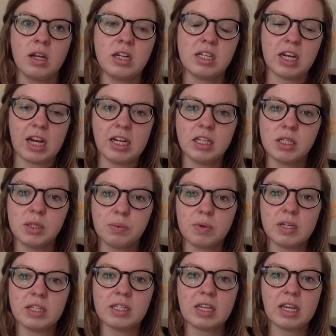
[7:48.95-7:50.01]
Jace
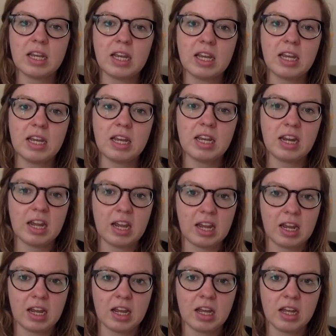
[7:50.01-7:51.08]
was
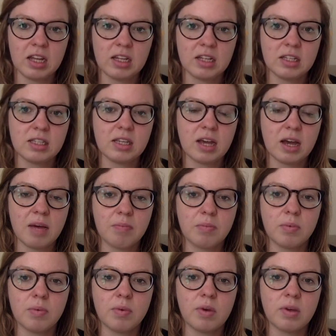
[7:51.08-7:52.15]
eating some
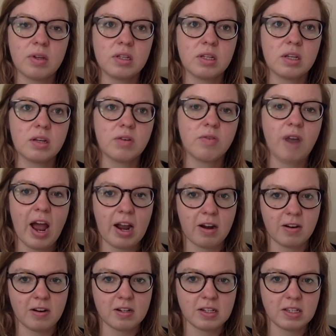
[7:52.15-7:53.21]

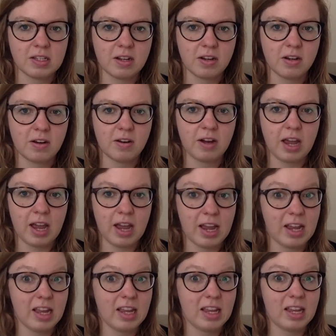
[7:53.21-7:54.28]
crackers.
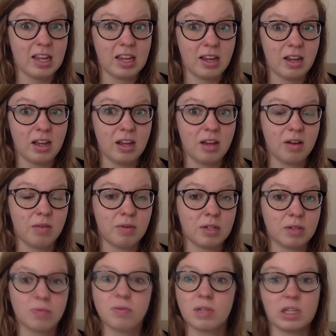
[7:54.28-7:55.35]
Okay? He
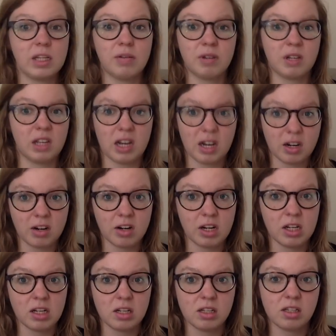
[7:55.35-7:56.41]
was really, really
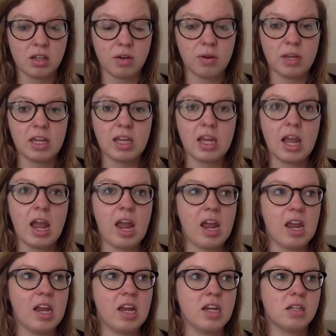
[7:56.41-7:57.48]
hungry. So he
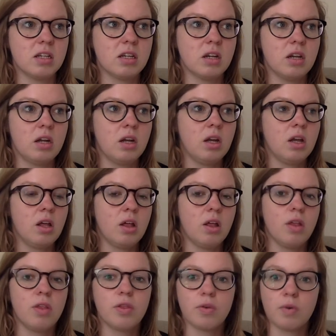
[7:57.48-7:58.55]
ate
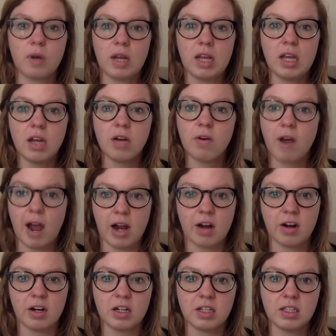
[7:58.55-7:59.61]
3
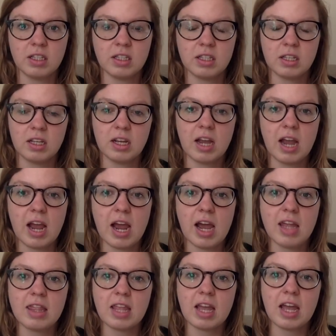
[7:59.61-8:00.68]
crackers,
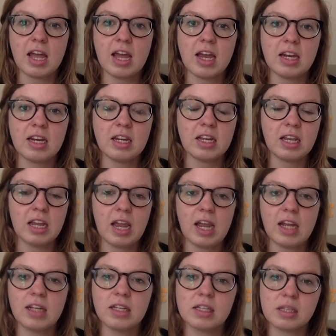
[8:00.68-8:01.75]
and then he
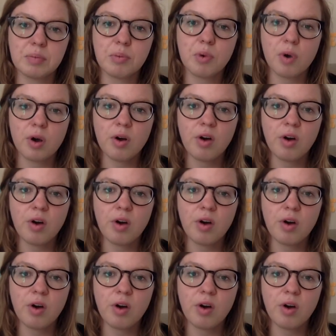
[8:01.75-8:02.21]
ate some more